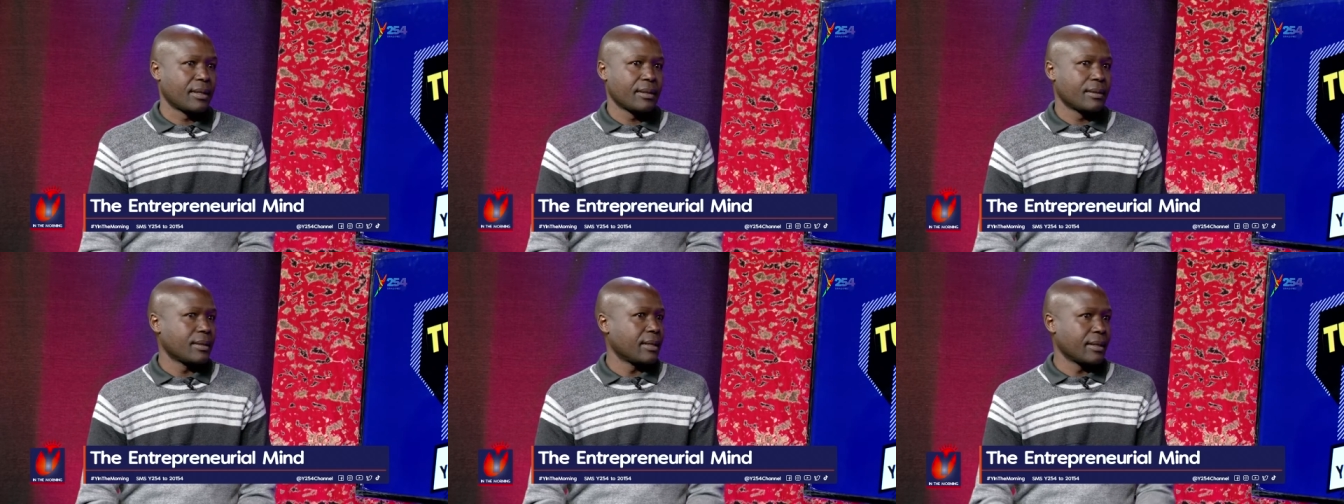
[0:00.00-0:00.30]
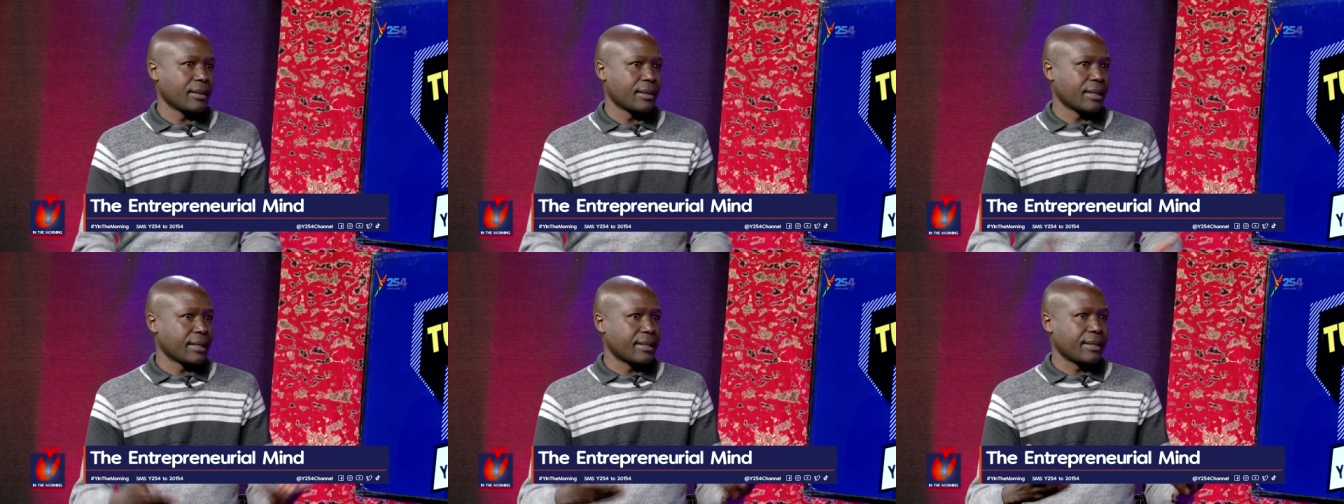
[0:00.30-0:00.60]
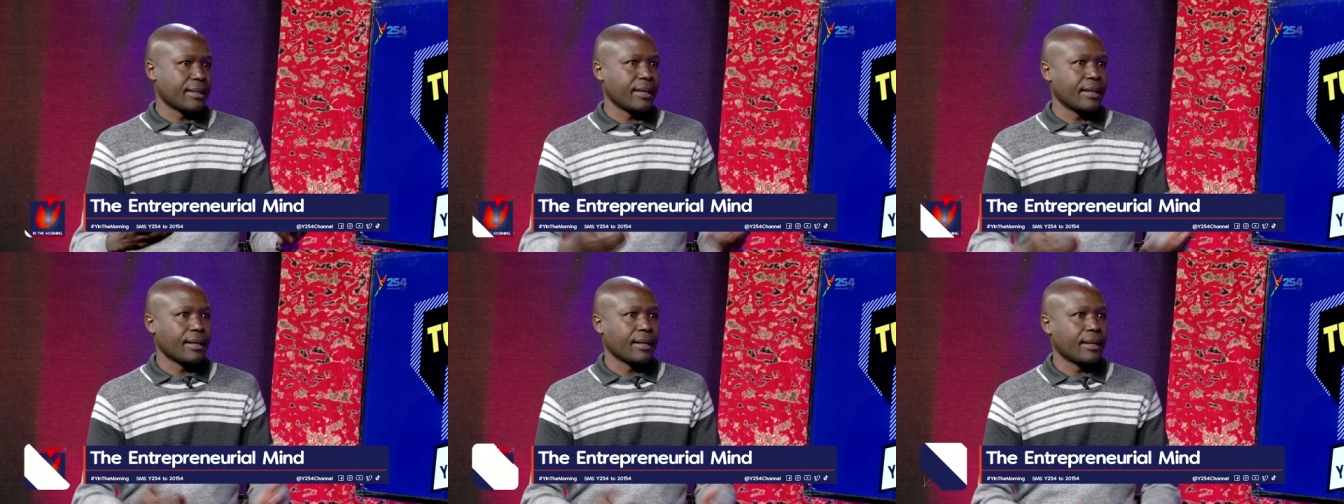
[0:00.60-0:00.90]
in, in
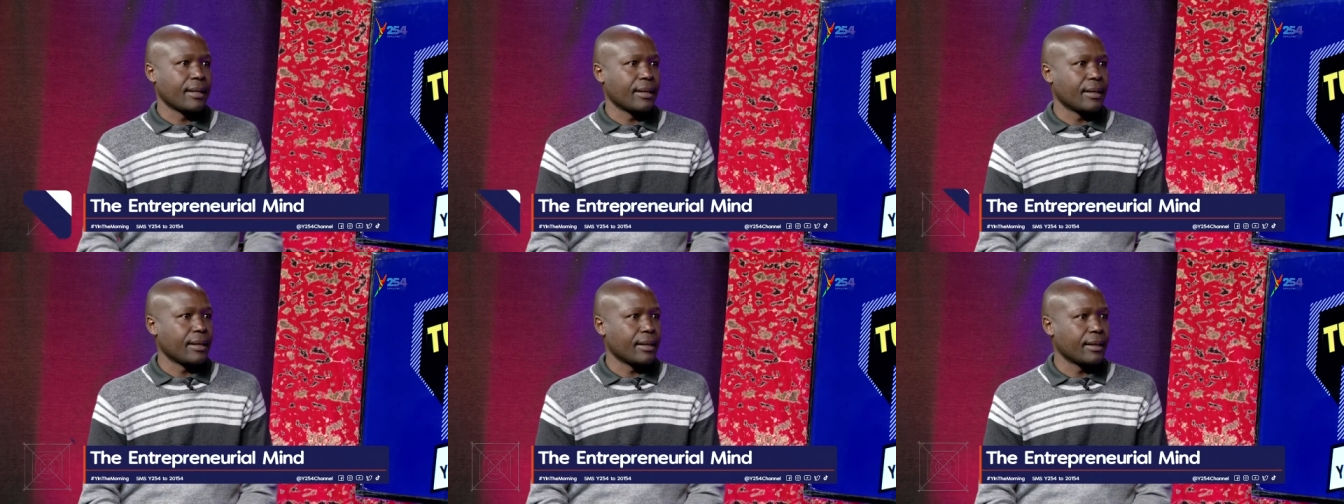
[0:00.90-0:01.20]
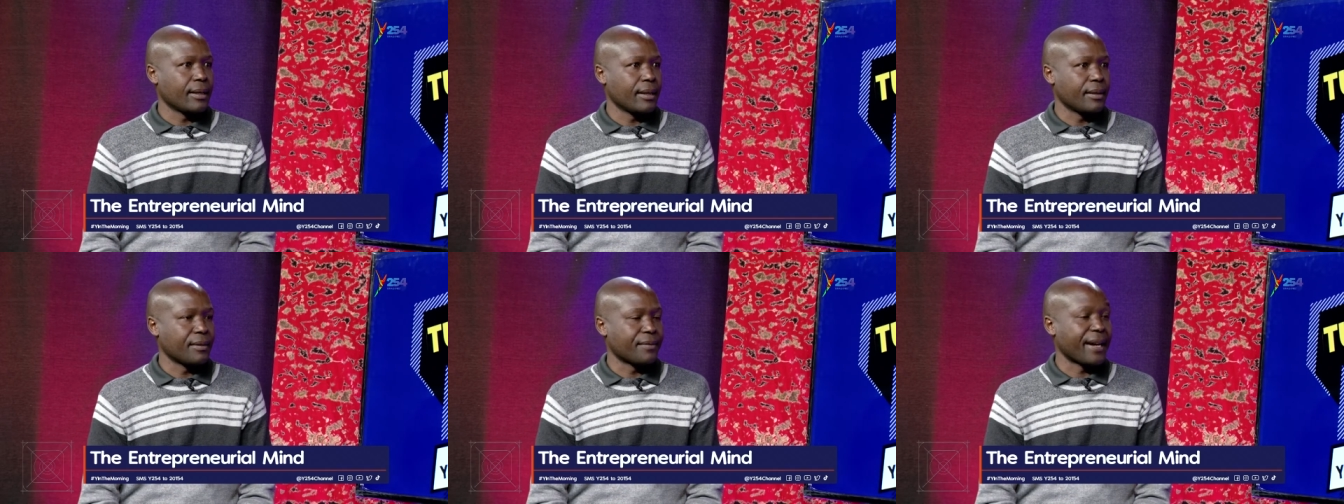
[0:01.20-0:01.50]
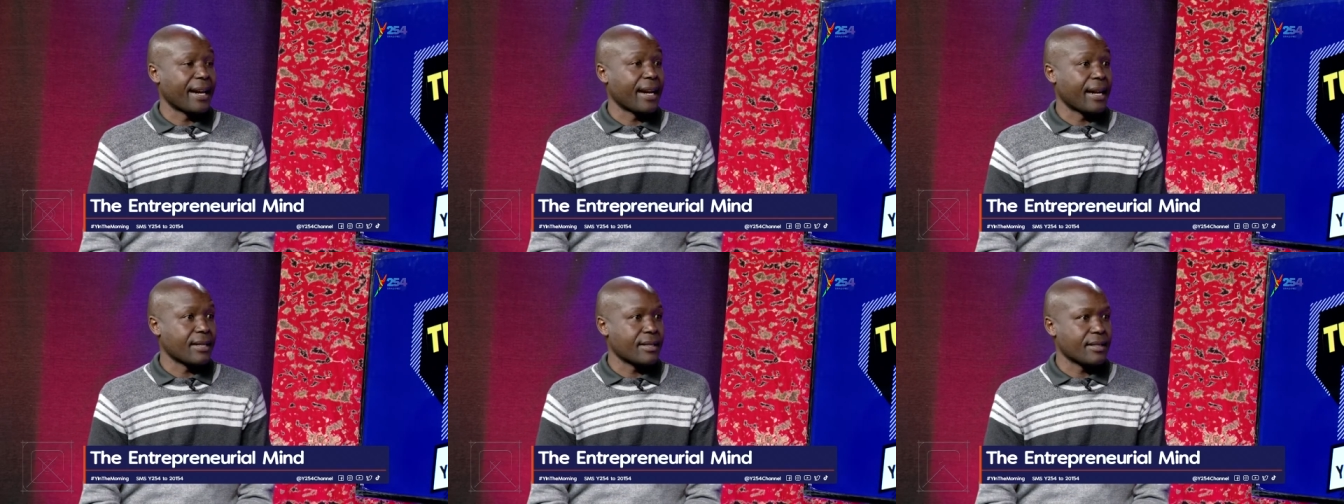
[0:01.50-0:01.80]
let's say in, in, in
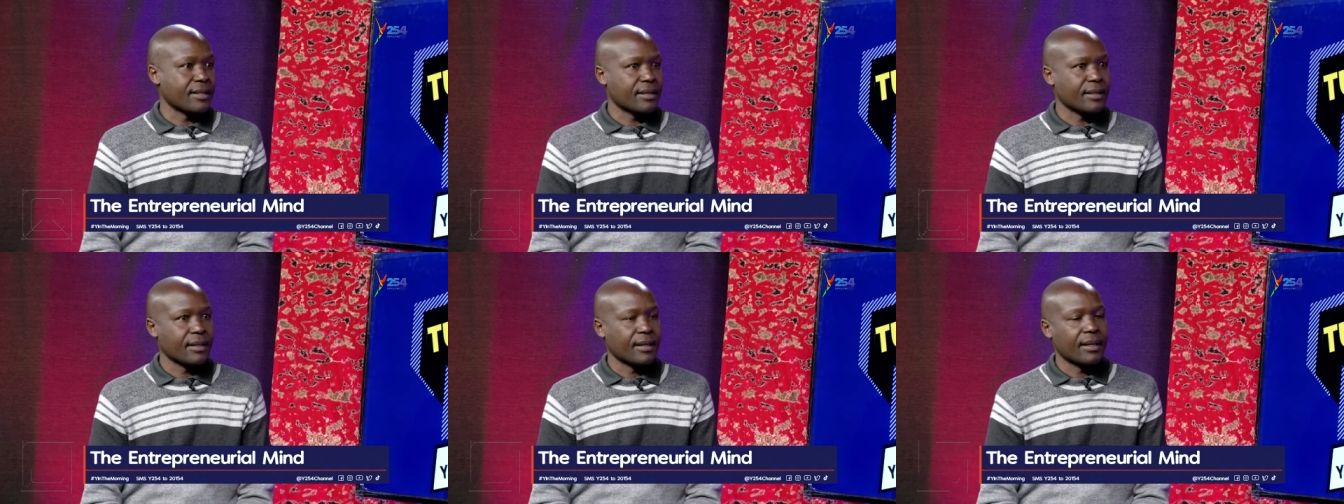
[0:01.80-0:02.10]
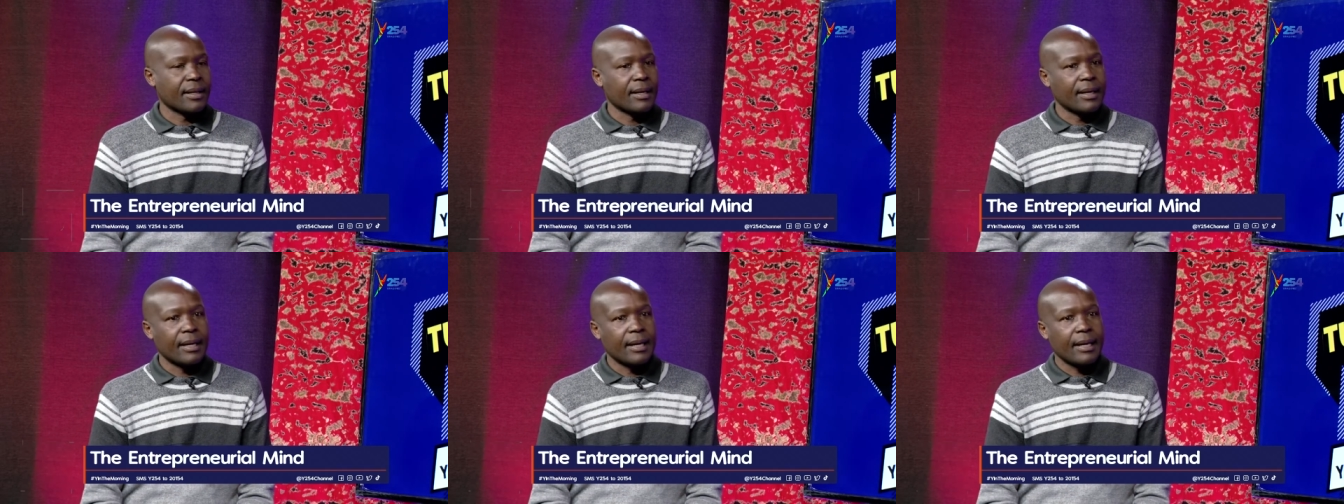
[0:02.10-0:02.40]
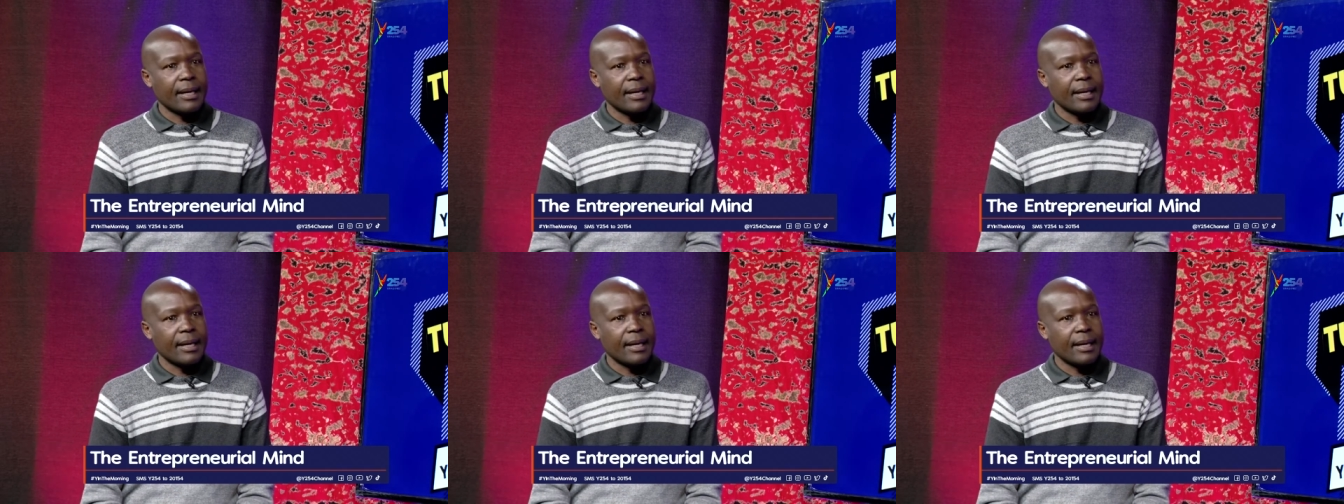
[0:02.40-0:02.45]
finance, mm-hmm.